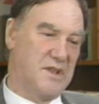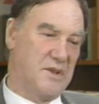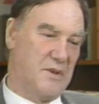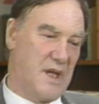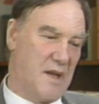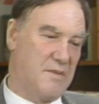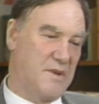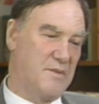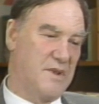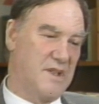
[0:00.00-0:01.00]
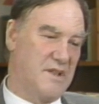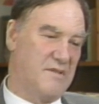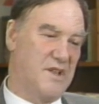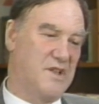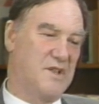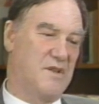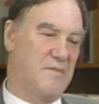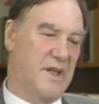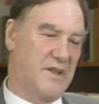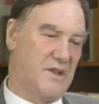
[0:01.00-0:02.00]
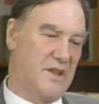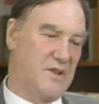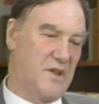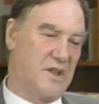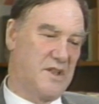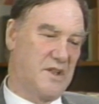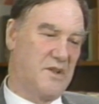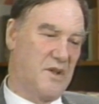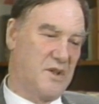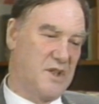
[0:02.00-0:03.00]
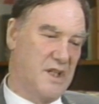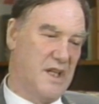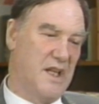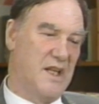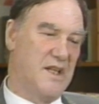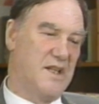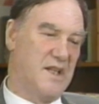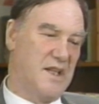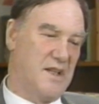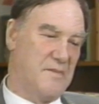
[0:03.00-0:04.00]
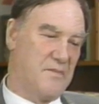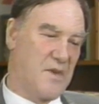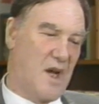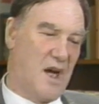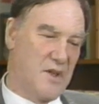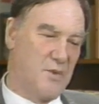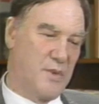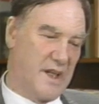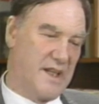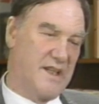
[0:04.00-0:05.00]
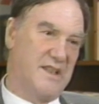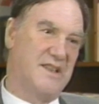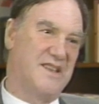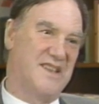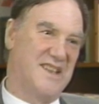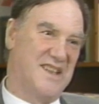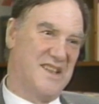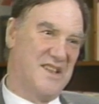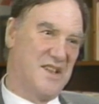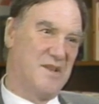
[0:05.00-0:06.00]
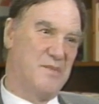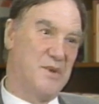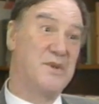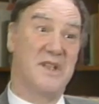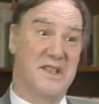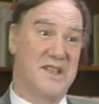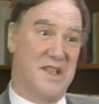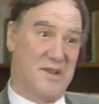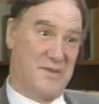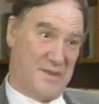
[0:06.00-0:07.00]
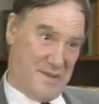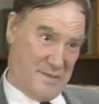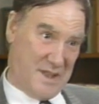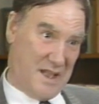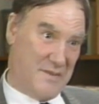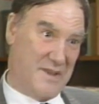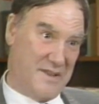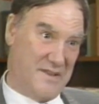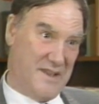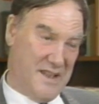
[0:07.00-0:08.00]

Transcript: it so happened with the invention of microelectronic technology, the hardware, the computer itself, is becoming